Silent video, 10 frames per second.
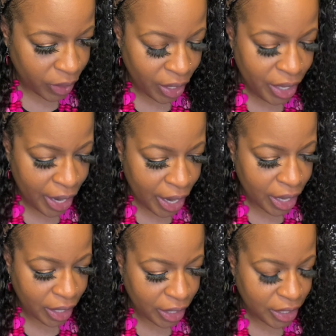
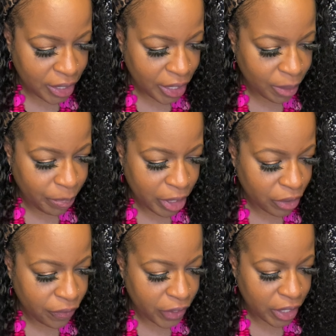yeah, it's like
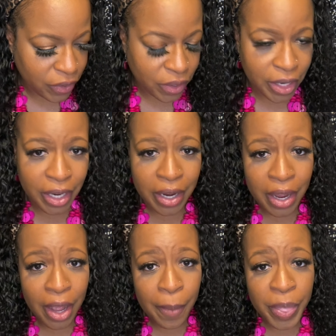perfect. So like,
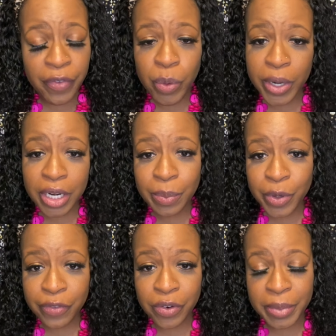if you want any
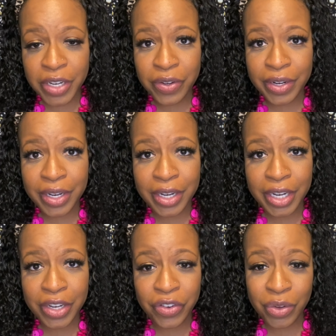more information on
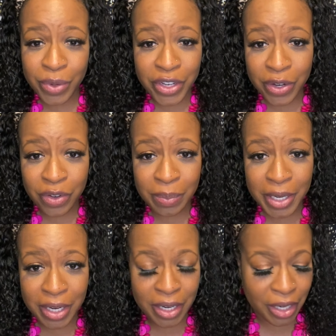that, just reach out to
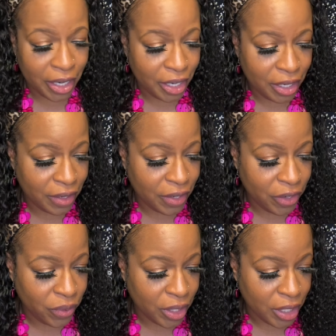me and I can
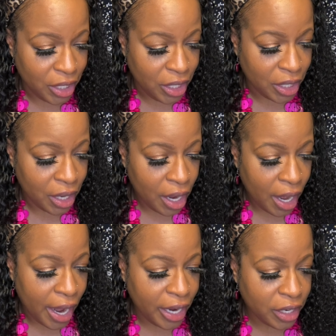send you the link.
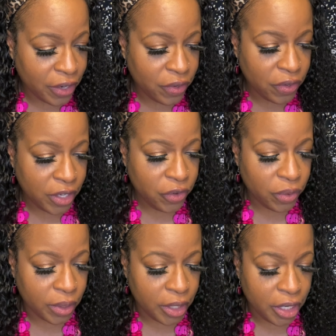I can also send
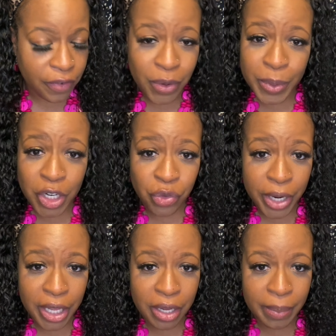you a link if you want to
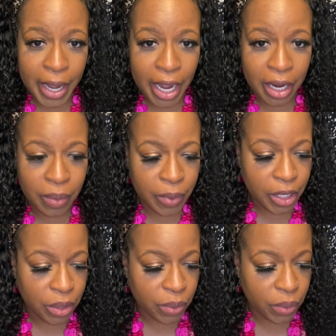try them. I
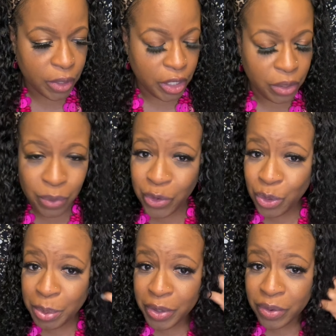went through a
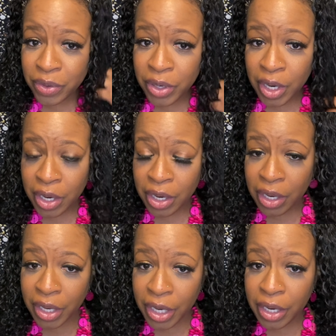YouTuber's
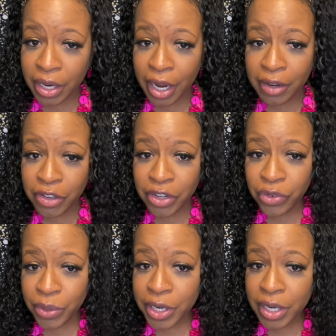link. I'll send
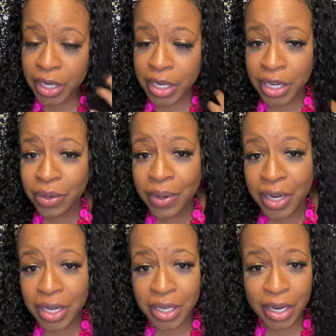you her link and you can
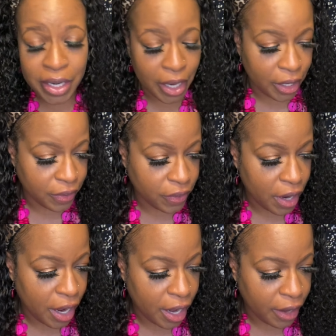get $10
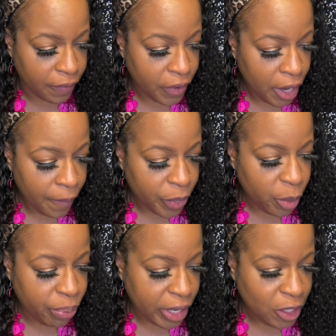off. The
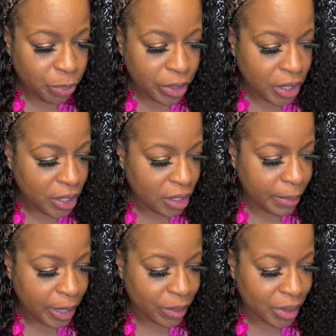price point is
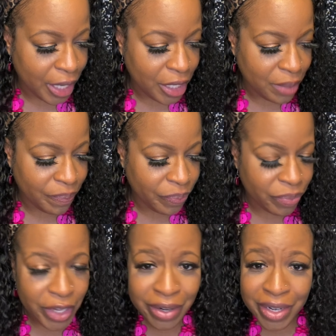about like
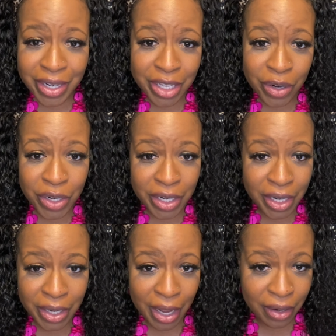$30,
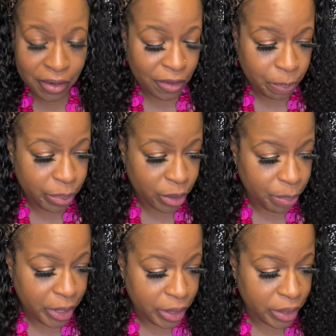$39 per
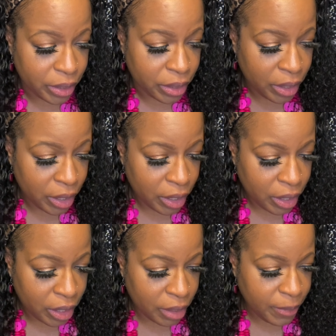pair.
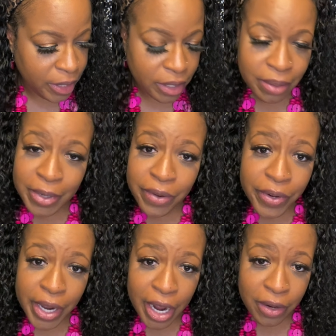Let me give you
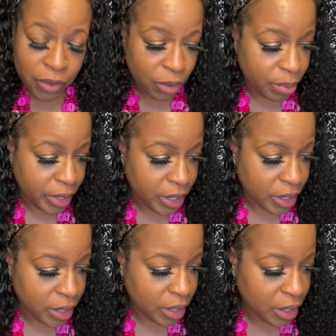the actual
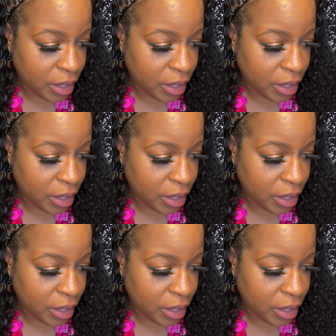price.